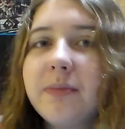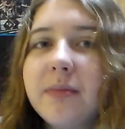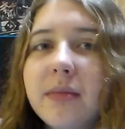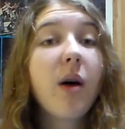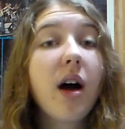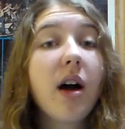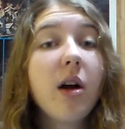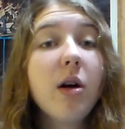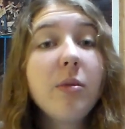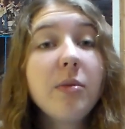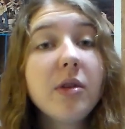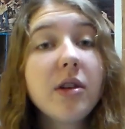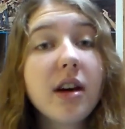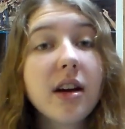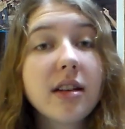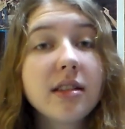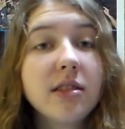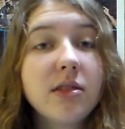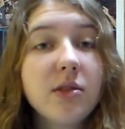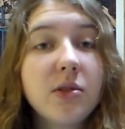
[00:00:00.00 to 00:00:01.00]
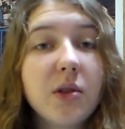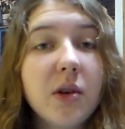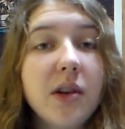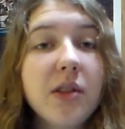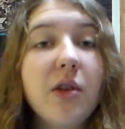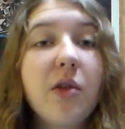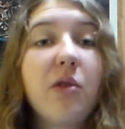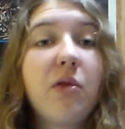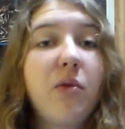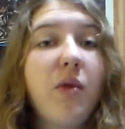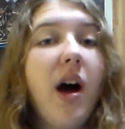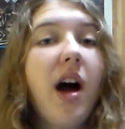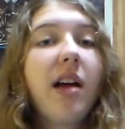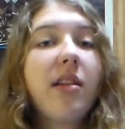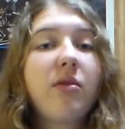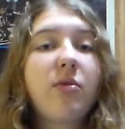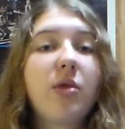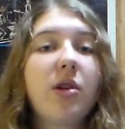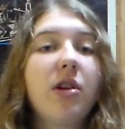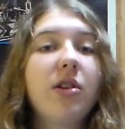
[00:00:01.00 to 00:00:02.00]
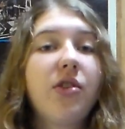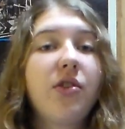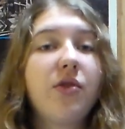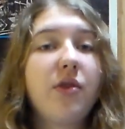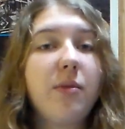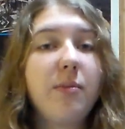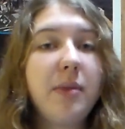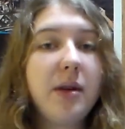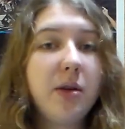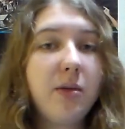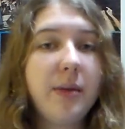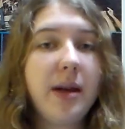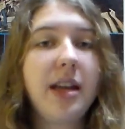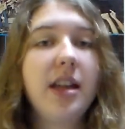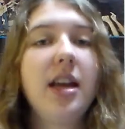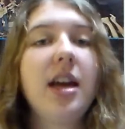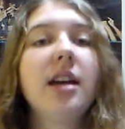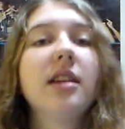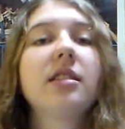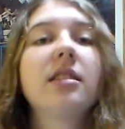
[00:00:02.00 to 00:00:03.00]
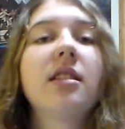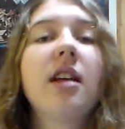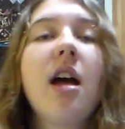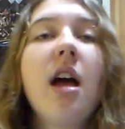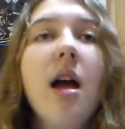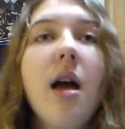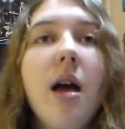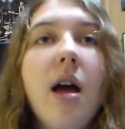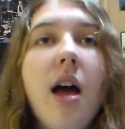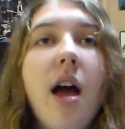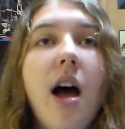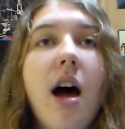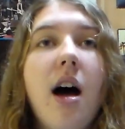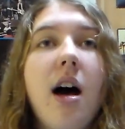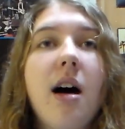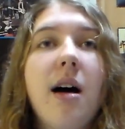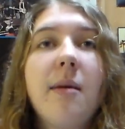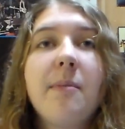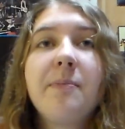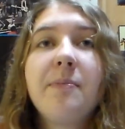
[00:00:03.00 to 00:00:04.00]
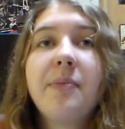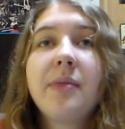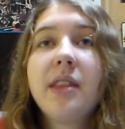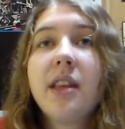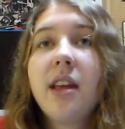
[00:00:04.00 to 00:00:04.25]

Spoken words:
So I hope you guys enjoyed those wise words from Beatlemaniacs. I